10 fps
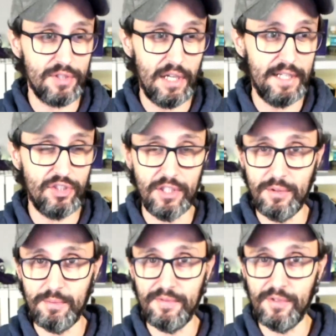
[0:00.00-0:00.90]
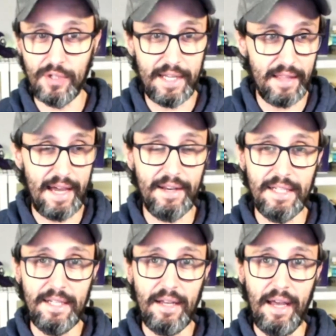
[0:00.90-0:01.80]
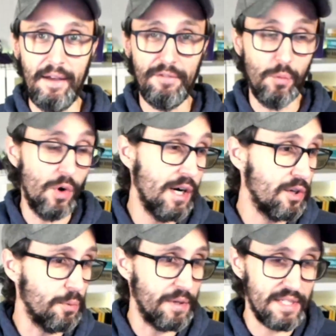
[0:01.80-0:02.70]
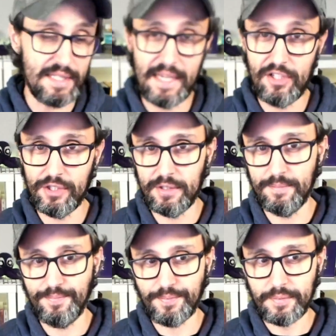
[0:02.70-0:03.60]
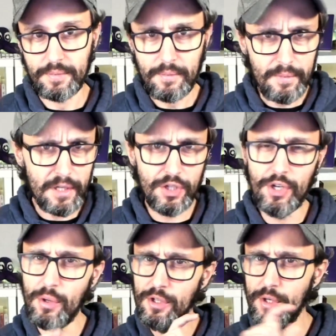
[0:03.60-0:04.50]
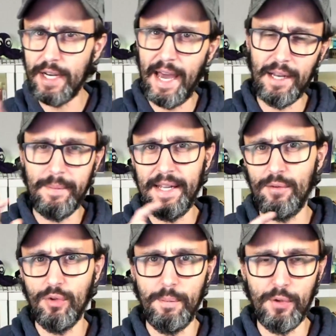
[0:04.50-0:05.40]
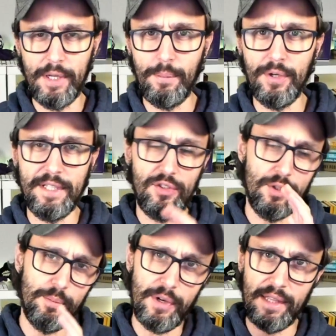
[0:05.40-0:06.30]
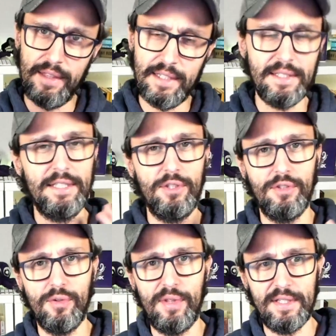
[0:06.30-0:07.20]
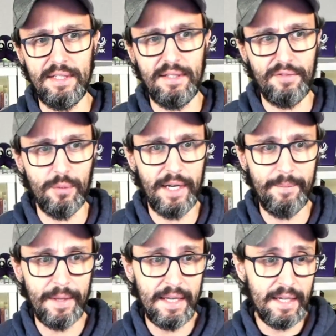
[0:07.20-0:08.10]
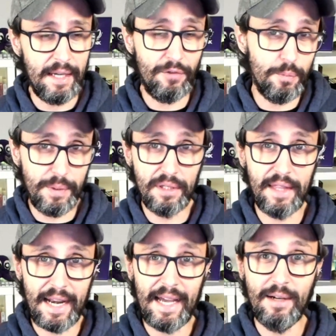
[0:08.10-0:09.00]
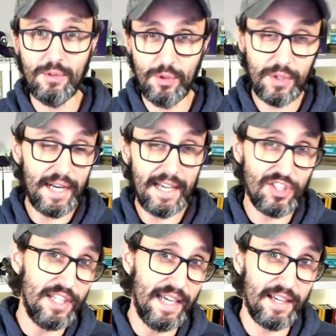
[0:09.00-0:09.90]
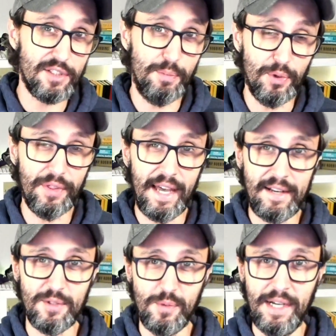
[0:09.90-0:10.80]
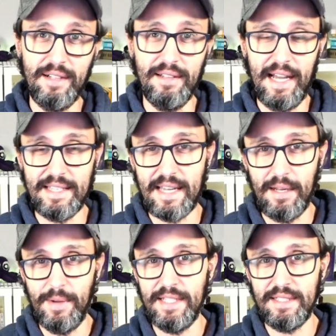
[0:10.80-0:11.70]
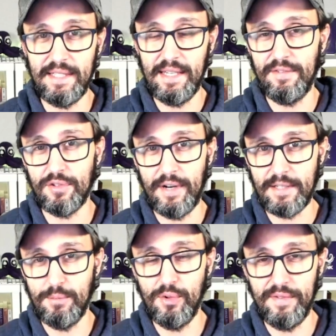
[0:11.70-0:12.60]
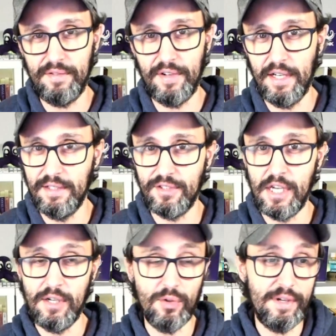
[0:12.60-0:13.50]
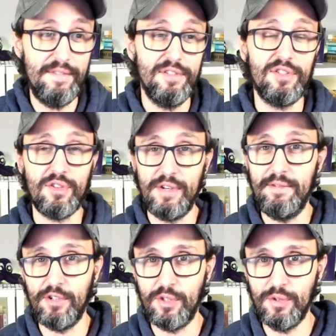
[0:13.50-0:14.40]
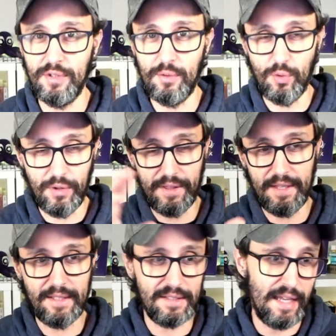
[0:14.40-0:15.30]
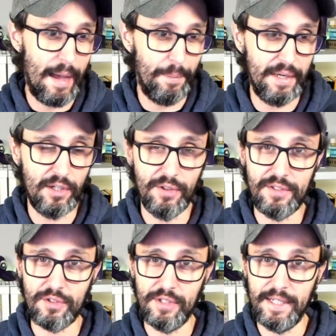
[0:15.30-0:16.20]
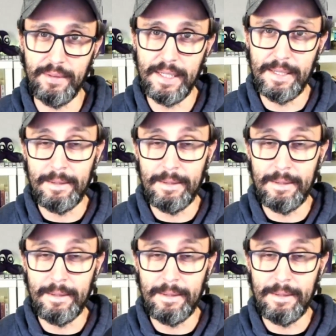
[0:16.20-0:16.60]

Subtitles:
or slideshows before like that for work or presentations, you know that you can animate all the bullet points, you can bring things in, you can do things in a different way. If you build that out, you can actually export that as well as animated GIFs or as movie files, or even screen record all the things happening on the screen.